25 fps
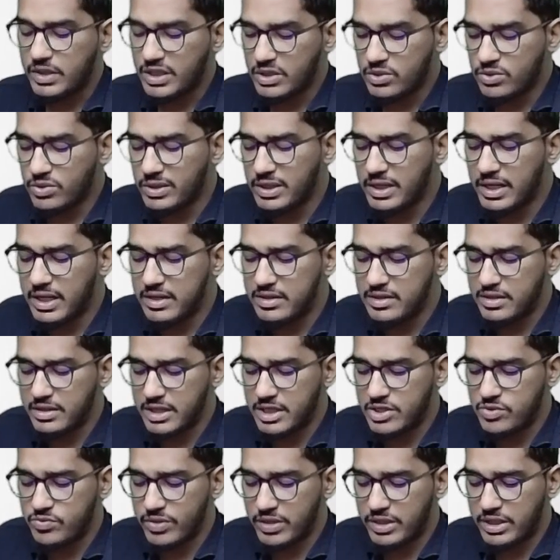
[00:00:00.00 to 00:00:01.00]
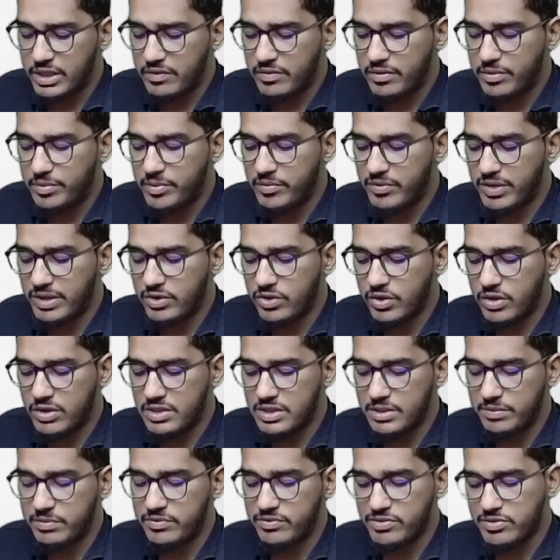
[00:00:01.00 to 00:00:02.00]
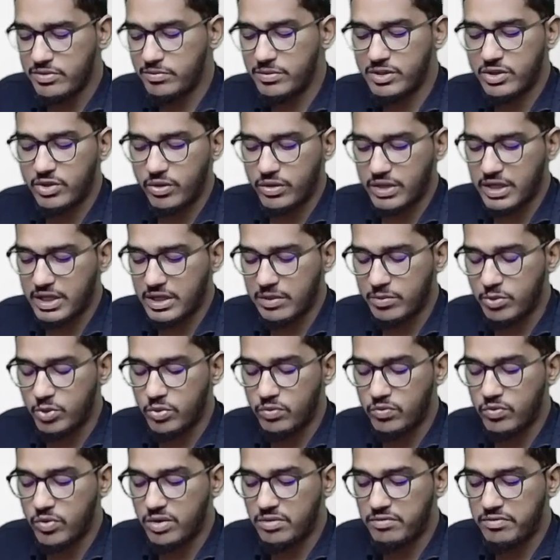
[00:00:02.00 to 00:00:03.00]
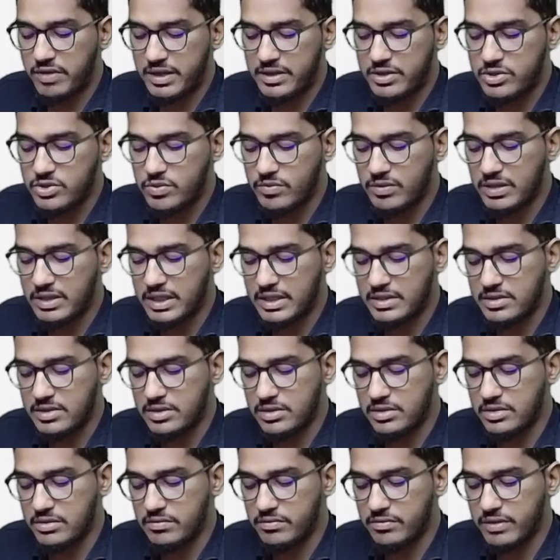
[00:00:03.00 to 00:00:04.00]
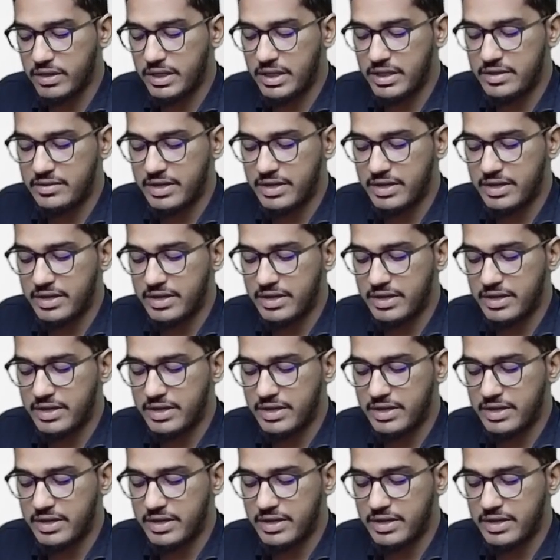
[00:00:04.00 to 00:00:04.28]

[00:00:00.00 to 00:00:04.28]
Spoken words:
So there will be one concept which will be talking about what factors you will consider when